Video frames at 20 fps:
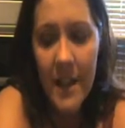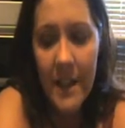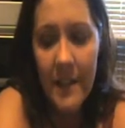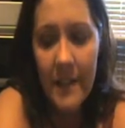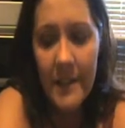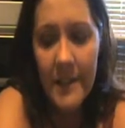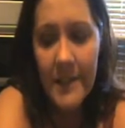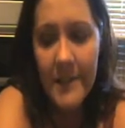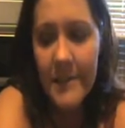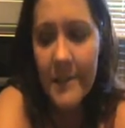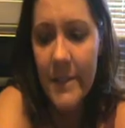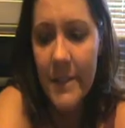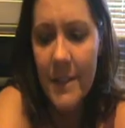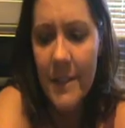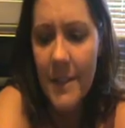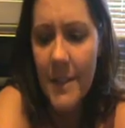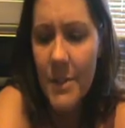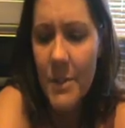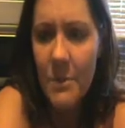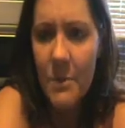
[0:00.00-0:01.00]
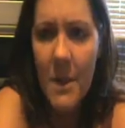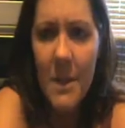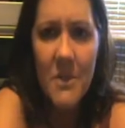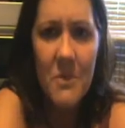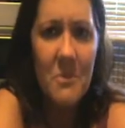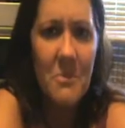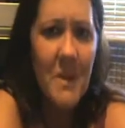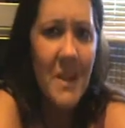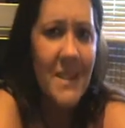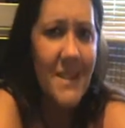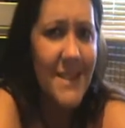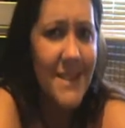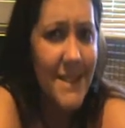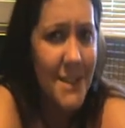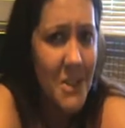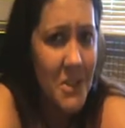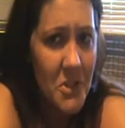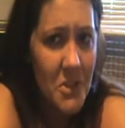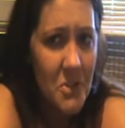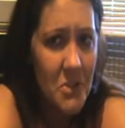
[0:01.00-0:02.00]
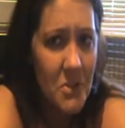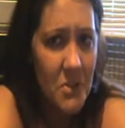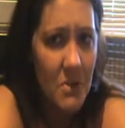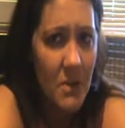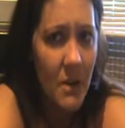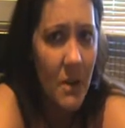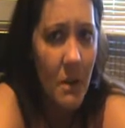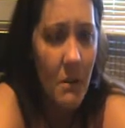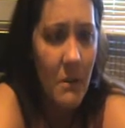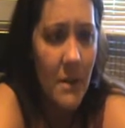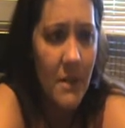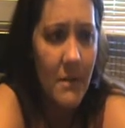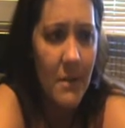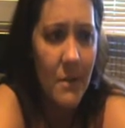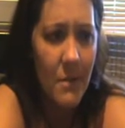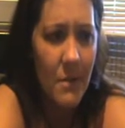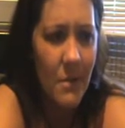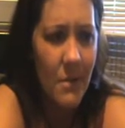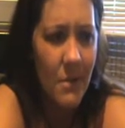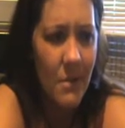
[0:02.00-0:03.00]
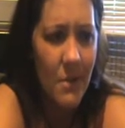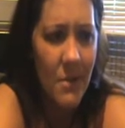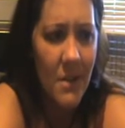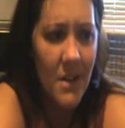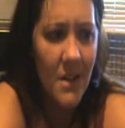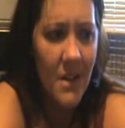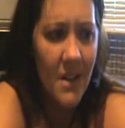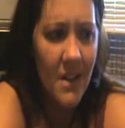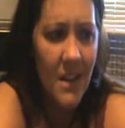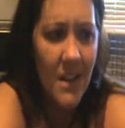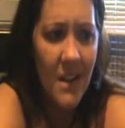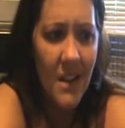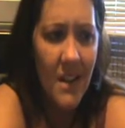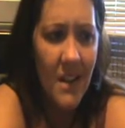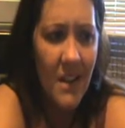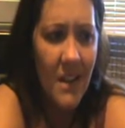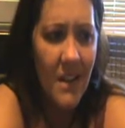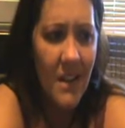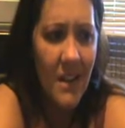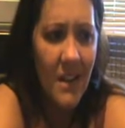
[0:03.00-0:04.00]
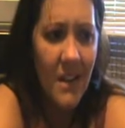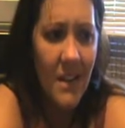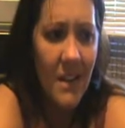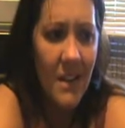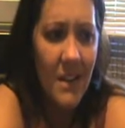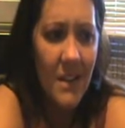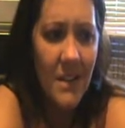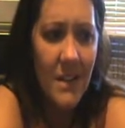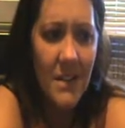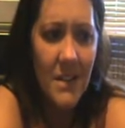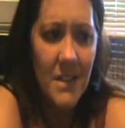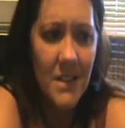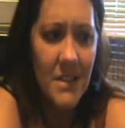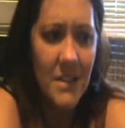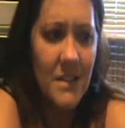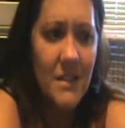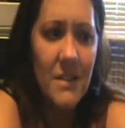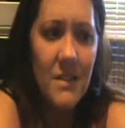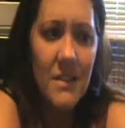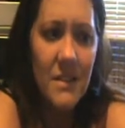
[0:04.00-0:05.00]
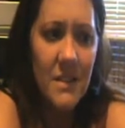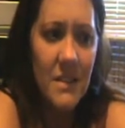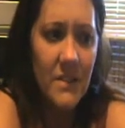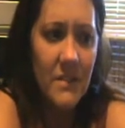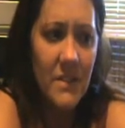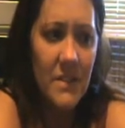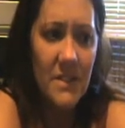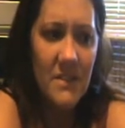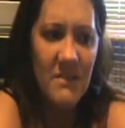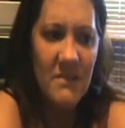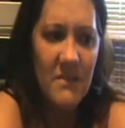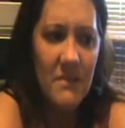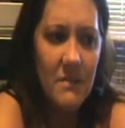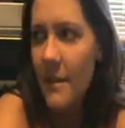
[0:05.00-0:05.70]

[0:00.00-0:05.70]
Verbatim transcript: And to watch what my sisters were going through, I just couldn't even.